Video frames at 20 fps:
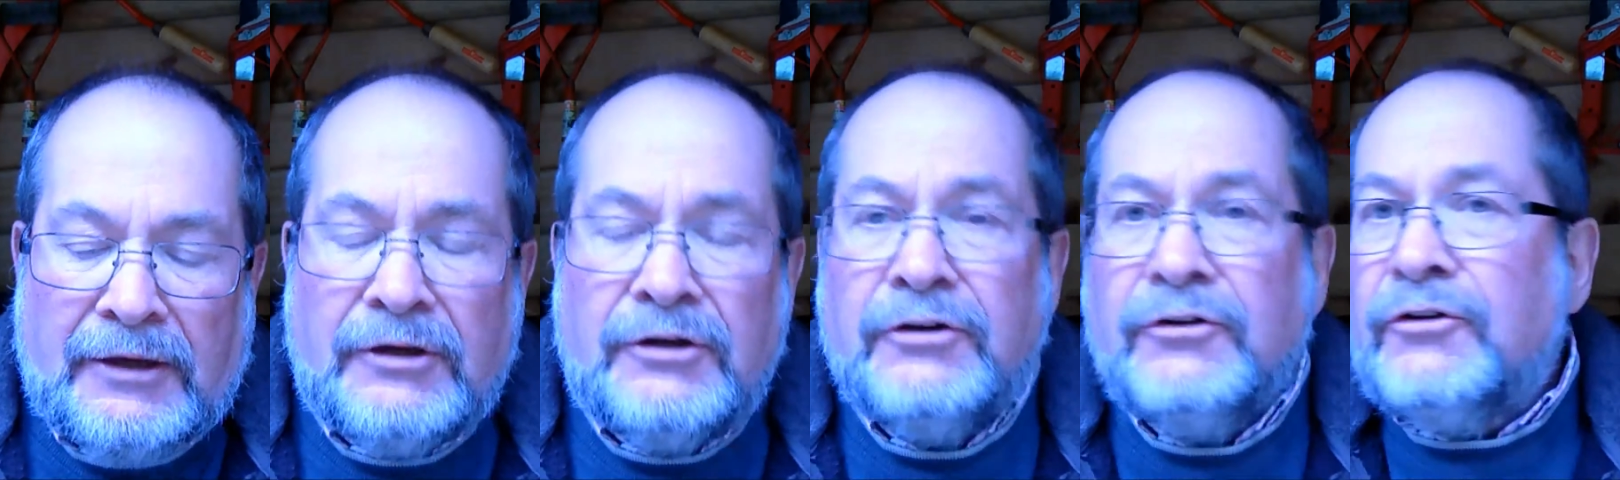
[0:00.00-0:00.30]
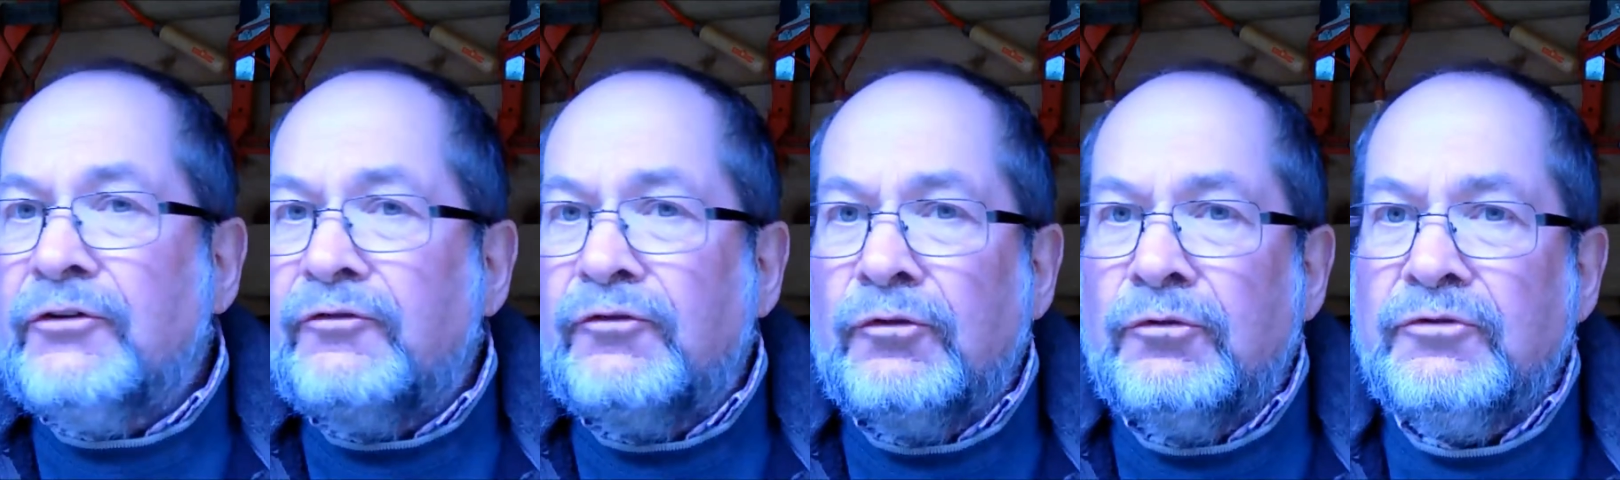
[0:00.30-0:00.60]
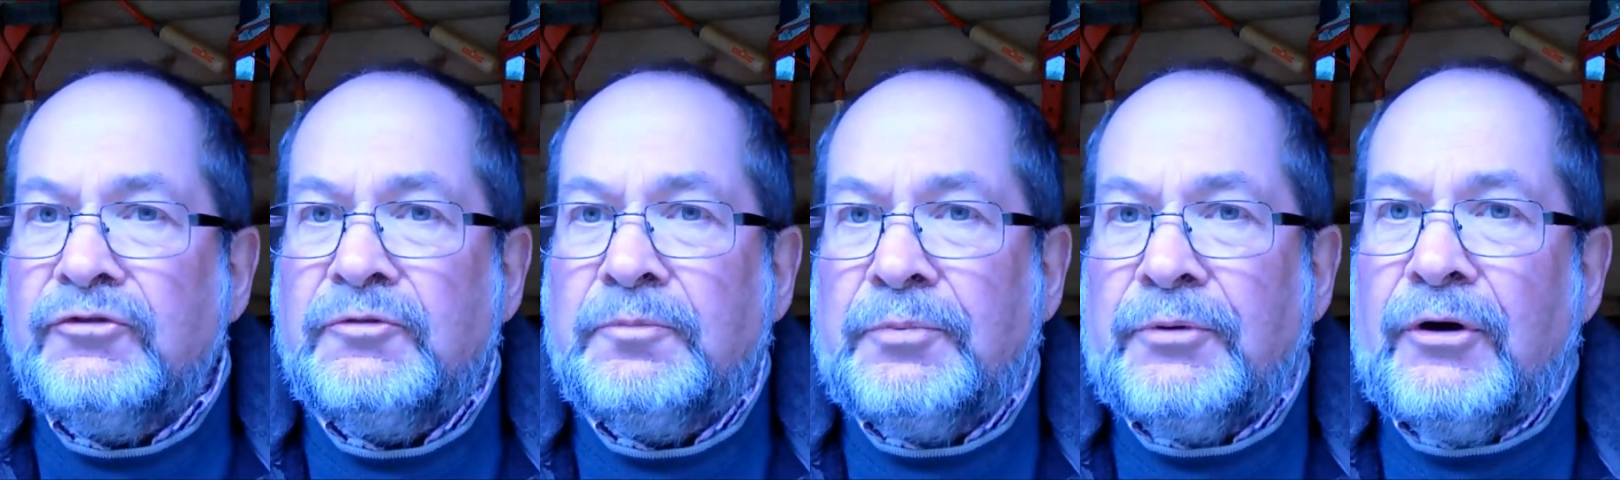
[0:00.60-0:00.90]
The
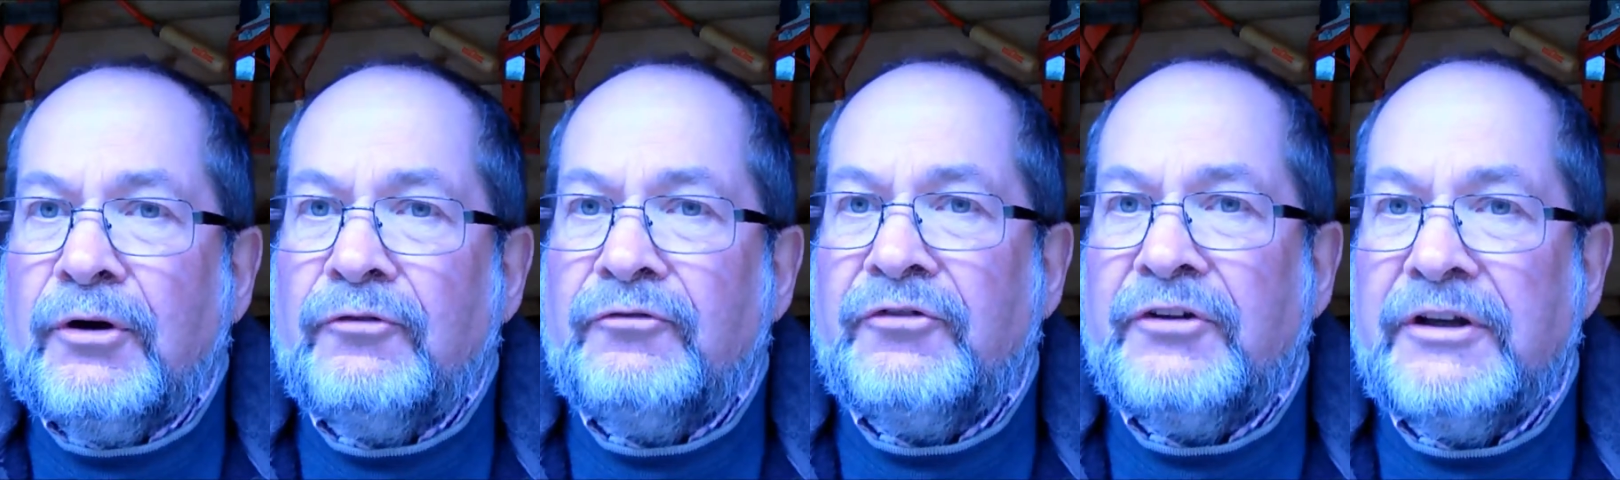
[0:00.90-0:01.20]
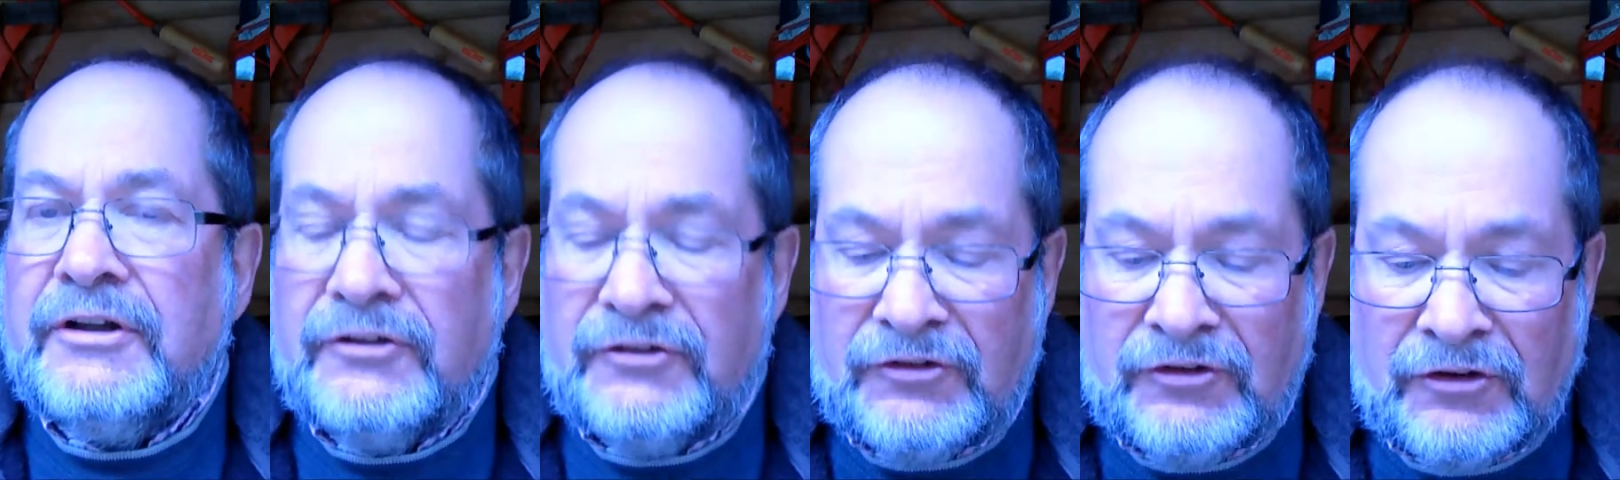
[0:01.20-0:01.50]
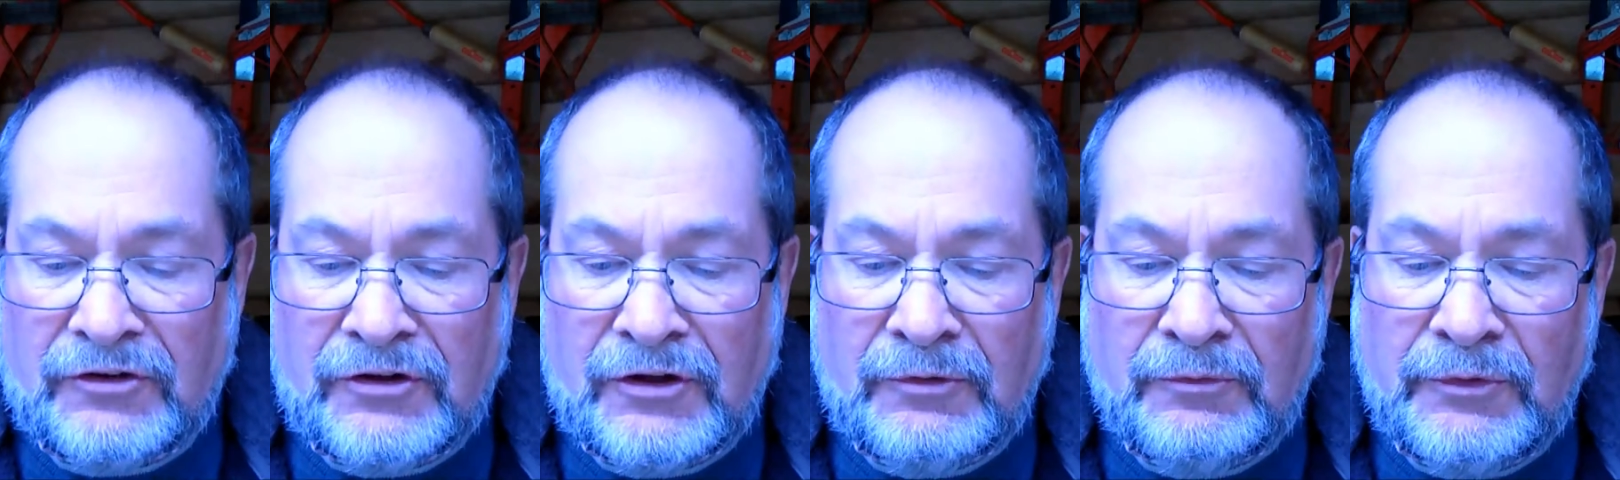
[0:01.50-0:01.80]
false
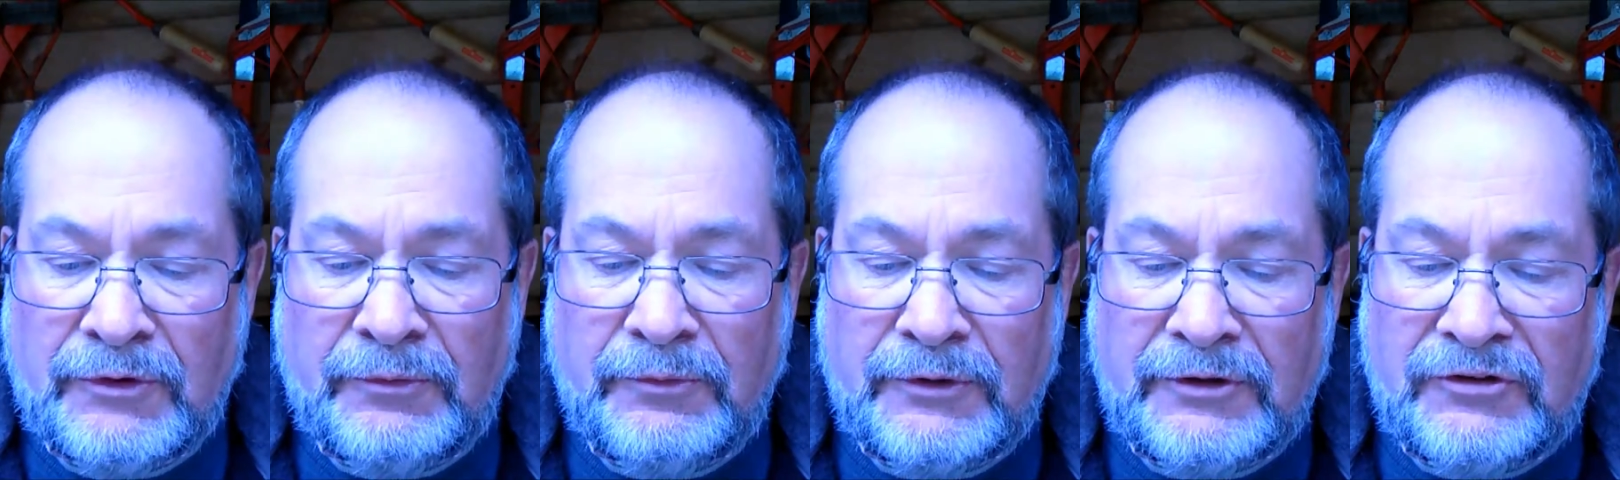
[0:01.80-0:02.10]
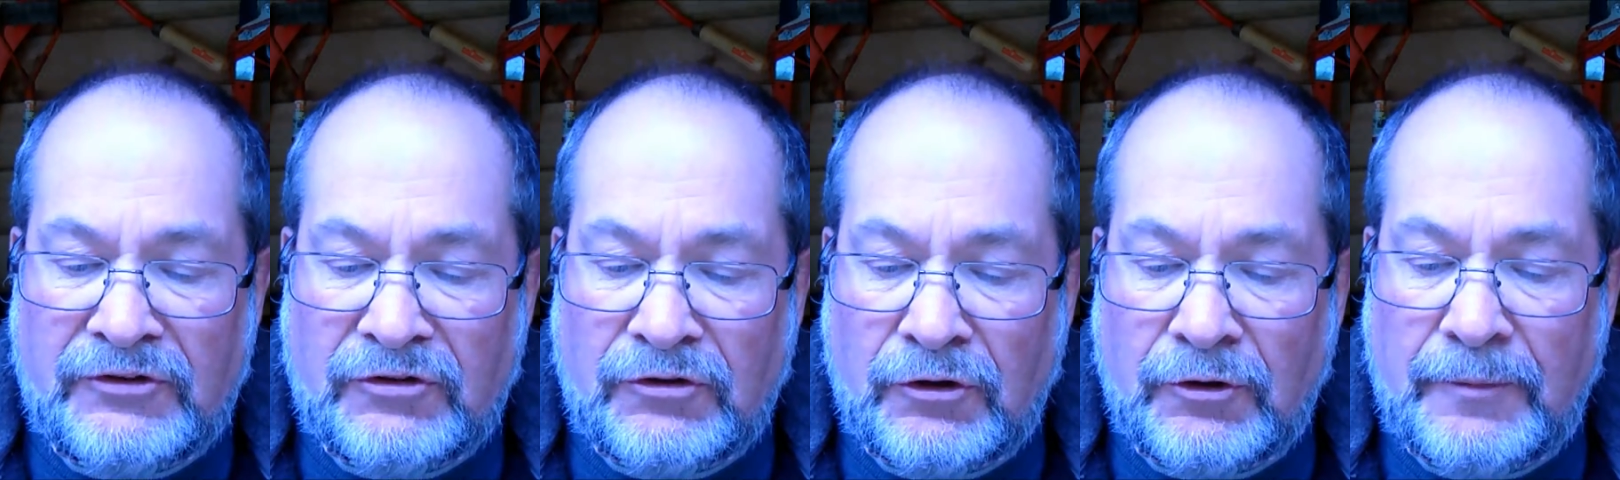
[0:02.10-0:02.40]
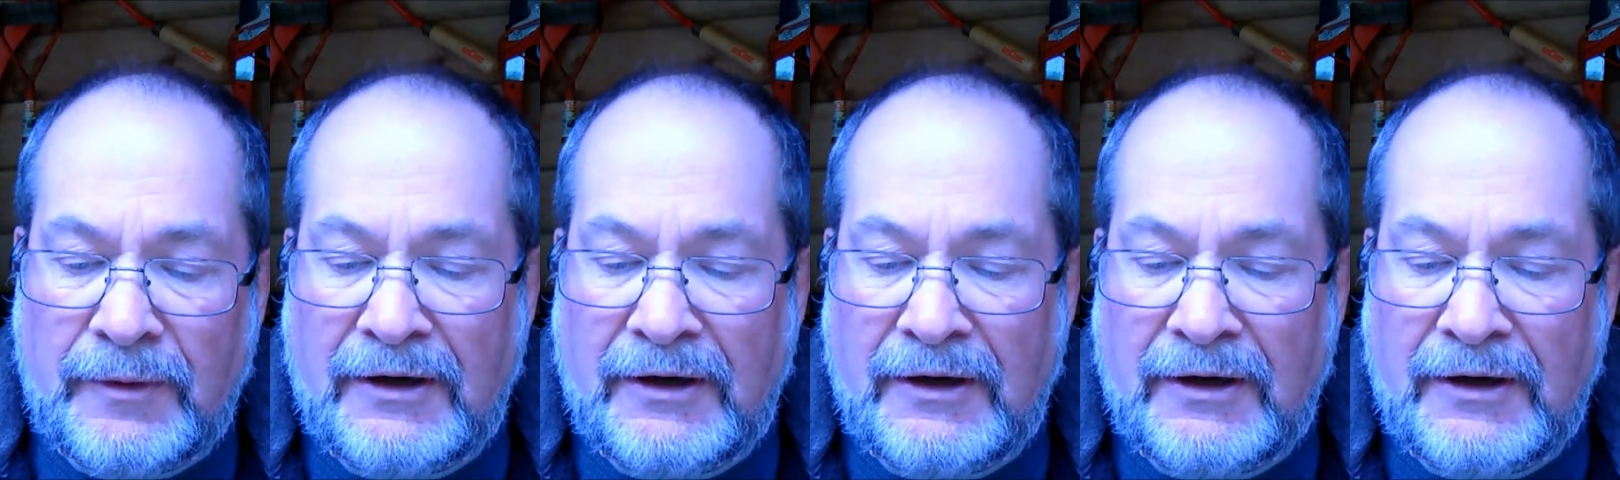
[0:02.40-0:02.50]
prophets, and we saw